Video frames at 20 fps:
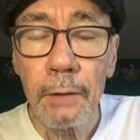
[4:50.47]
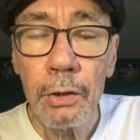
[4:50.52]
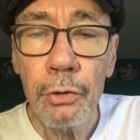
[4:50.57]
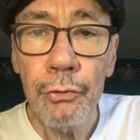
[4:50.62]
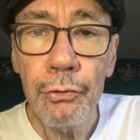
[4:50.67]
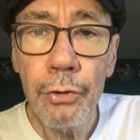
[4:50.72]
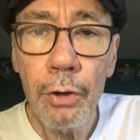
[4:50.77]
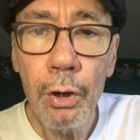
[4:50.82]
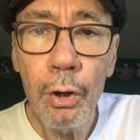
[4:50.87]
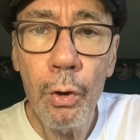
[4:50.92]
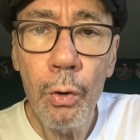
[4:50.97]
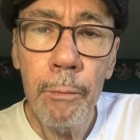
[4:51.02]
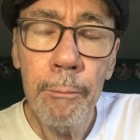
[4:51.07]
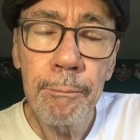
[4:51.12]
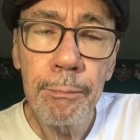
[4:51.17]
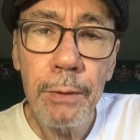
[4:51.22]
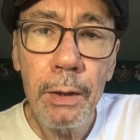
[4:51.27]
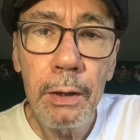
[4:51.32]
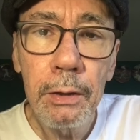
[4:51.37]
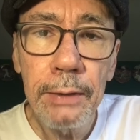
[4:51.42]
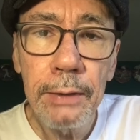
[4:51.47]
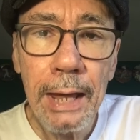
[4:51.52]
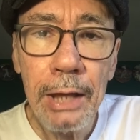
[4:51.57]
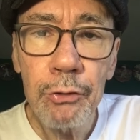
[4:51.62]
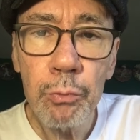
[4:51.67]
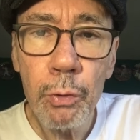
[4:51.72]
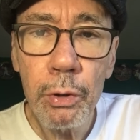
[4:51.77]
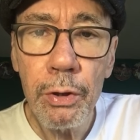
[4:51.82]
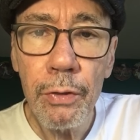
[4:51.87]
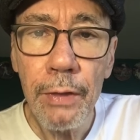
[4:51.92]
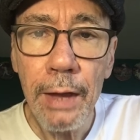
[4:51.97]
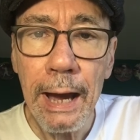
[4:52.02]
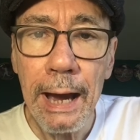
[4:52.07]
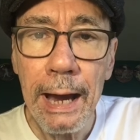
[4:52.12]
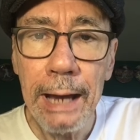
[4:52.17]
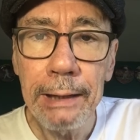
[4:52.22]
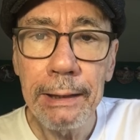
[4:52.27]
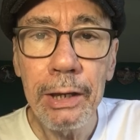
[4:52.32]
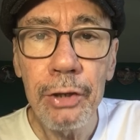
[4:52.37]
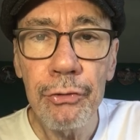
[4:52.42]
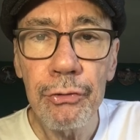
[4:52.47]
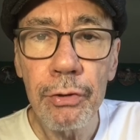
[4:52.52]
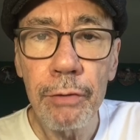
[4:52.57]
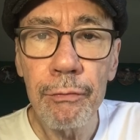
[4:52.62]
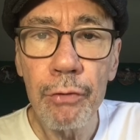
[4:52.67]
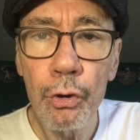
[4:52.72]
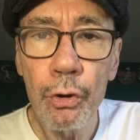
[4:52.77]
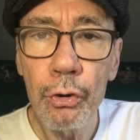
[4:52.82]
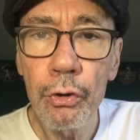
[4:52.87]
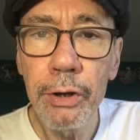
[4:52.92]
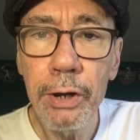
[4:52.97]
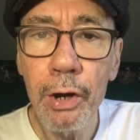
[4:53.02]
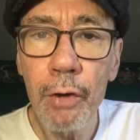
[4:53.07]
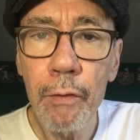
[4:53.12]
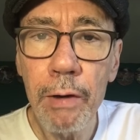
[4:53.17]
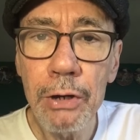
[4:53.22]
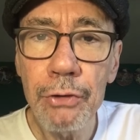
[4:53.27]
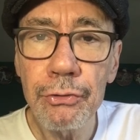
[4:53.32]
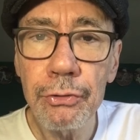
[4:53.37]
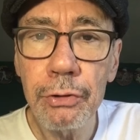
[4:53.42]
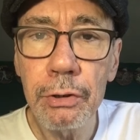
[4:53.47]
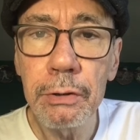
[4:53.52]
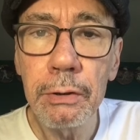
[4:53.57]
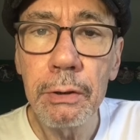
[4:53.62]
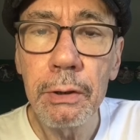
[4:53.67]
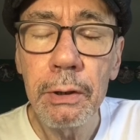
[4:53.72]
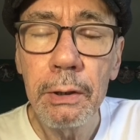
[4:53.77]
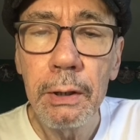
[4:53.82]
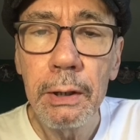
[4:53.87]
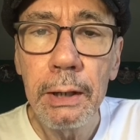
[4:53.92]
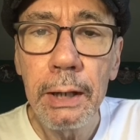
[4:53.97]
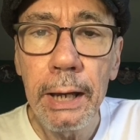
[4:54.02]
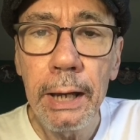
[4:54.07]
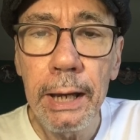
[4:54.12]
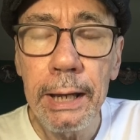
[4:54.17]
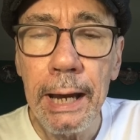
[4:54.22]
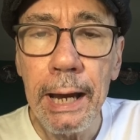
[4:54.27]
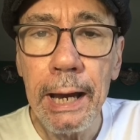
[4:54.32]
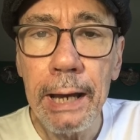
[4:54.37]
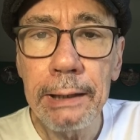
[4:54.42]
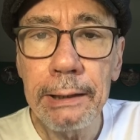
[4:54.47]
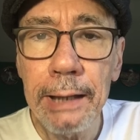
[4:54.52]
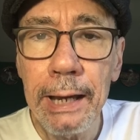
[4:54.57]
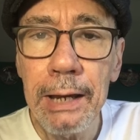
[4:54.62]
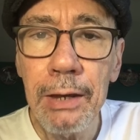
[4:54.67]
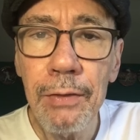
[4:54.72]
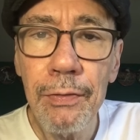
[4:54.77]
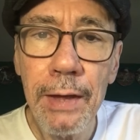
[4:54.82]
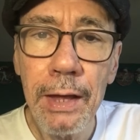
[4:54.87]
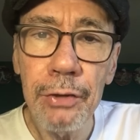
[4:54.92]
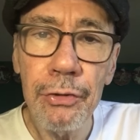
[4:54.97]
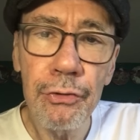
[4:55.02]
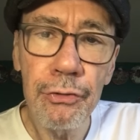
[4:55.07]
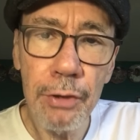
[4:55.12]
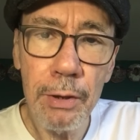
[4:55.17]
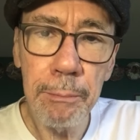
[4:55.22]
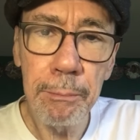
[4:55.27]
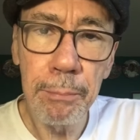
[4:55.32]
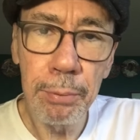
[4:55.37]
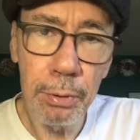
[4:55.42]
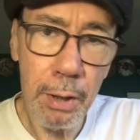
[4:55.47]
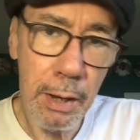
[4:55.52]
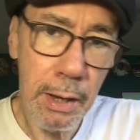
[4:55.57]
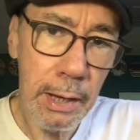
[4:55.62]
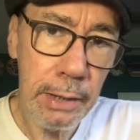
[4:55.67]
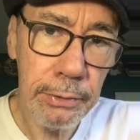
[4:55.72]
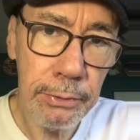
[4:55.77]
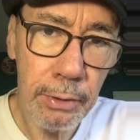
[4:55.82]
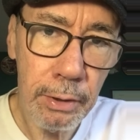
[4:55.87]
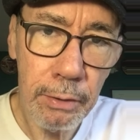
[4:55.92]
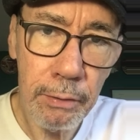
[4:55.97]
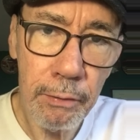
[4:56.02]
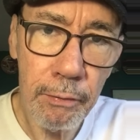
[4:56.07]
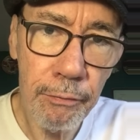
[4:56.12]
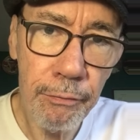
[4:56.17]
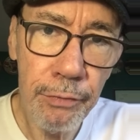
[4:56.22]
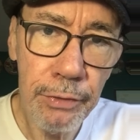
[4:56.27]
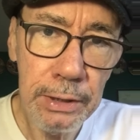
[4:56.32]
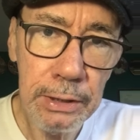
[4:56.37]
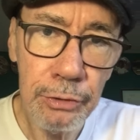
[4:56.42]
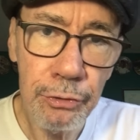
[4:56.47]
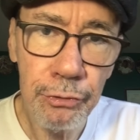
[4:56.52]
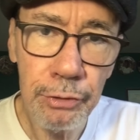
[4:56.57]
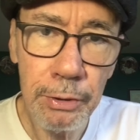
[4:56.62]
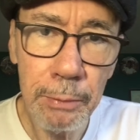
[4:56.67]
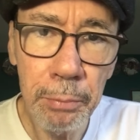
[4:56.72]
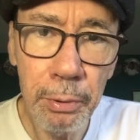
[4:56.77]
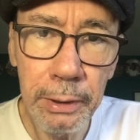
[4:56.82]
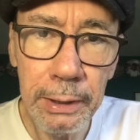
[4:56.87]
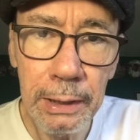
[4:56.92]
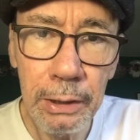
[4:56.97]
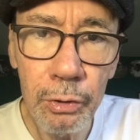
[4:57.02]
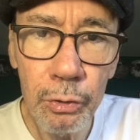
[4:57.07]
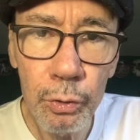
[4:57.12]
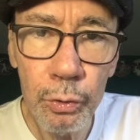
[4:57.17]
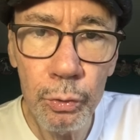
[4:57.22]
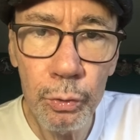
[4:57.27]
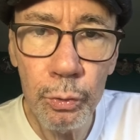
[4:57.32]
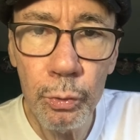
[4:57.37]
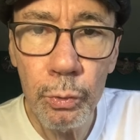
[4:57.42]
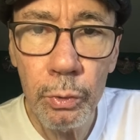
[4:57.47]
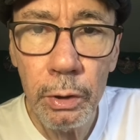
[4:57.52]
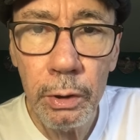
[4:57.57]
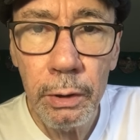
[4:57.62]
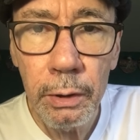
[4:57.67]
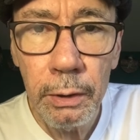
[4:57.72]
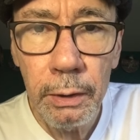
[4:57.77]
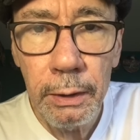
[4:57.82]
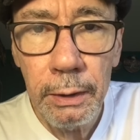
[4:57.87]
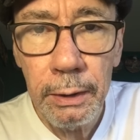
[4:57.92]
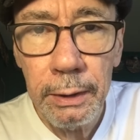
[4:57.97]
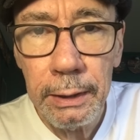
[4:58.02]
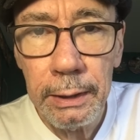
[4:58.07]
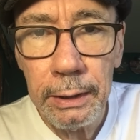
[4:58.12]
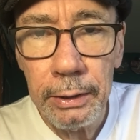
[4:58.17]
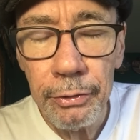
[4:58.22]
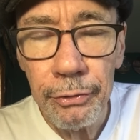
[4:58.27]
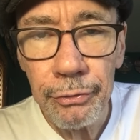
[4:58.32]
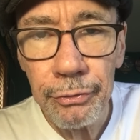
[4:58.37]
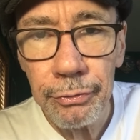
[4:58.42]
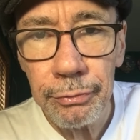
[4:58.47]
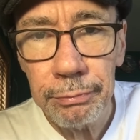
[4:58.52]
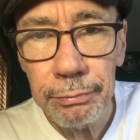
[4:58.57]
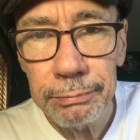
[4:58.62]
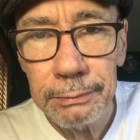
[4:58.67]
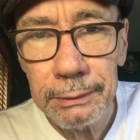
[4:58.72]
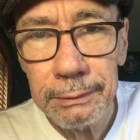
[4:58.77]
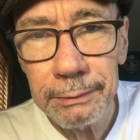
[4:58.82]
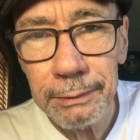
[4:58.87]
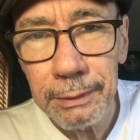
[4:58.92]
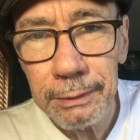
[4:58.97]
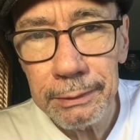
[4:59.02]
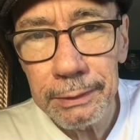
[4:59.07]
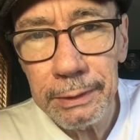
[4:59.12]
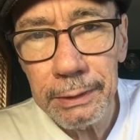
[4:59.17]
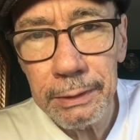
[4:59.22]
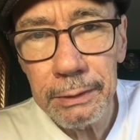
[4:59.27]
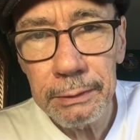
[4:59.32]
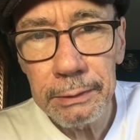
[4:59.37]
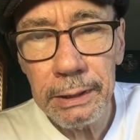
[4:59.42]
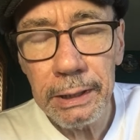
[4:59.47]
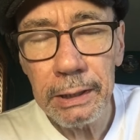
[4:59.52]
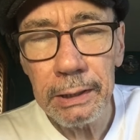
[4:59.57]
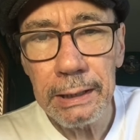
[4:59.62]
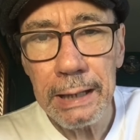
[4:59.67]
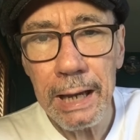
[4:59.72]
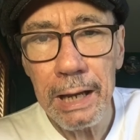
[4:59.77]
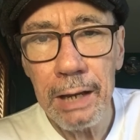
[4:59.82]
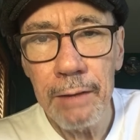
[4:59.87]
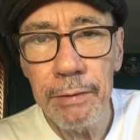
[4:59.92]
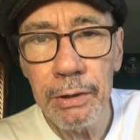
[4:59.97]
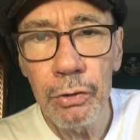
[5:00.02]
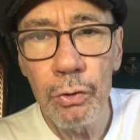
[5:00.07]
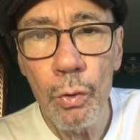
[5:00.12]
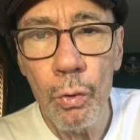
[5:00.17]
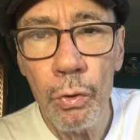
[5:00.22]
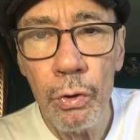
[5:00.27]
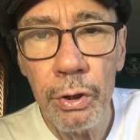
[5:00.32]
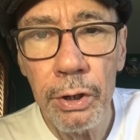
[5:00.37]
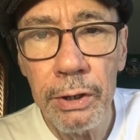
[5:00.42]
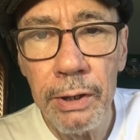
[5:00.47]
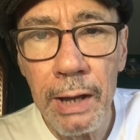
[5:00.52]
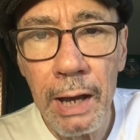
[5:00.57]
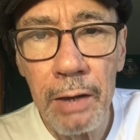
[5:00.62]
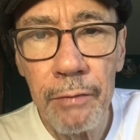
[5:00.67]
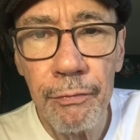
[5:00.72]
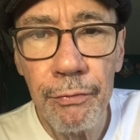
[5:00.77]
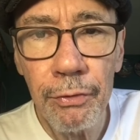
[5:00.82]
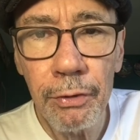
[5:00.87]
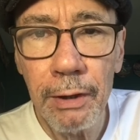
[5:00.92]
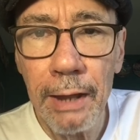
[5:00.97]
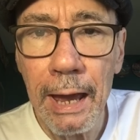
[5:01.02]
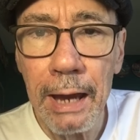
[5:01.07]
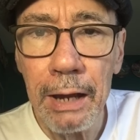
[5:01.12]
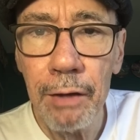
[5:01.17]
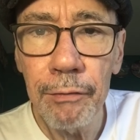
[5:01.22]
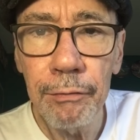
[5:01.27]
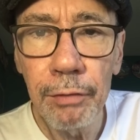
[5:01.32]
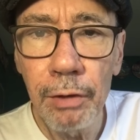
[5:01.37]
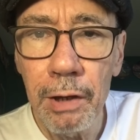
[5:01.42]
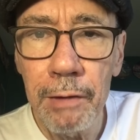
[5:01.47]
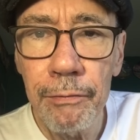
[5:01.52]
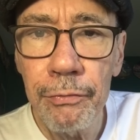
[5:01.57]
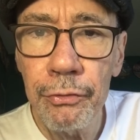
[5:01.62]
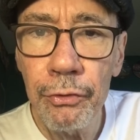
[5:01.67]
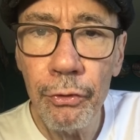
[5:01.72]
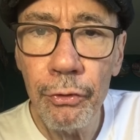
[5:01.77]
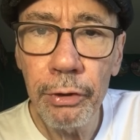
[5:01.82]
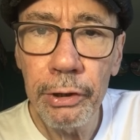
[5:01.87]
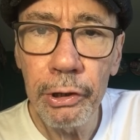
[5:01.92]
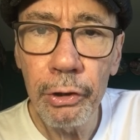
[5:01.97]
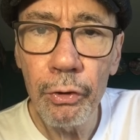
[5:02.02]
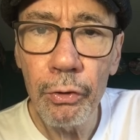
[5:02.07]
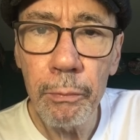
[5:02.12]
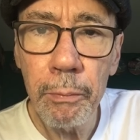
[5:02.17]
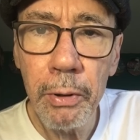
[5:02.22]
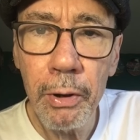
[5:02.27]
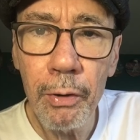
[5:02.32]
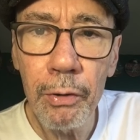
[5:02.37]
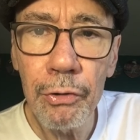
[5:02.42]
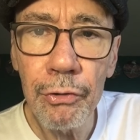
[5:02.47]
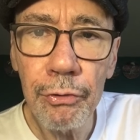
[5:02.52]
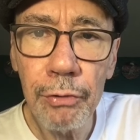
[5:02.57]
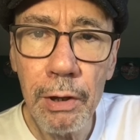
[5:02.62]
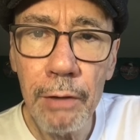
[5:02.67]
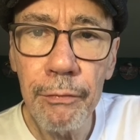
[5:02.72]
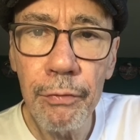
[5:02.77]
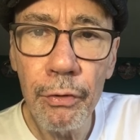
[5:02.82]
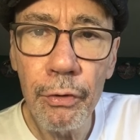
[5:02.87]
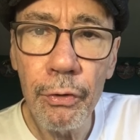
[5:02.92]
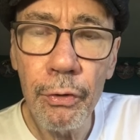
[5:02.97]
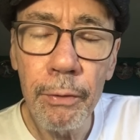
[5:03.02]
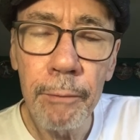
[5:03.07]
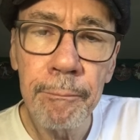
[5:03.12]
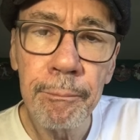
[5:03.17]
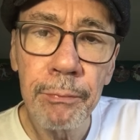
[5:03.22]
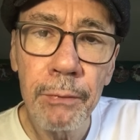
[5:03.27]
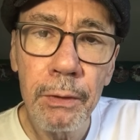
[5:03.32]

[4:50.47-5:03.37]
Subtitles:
So that's one of the highlights of her narration. And I like that subplot of the sibling who is it kind of ignored, and not for lack of love. Certainly her parents love her.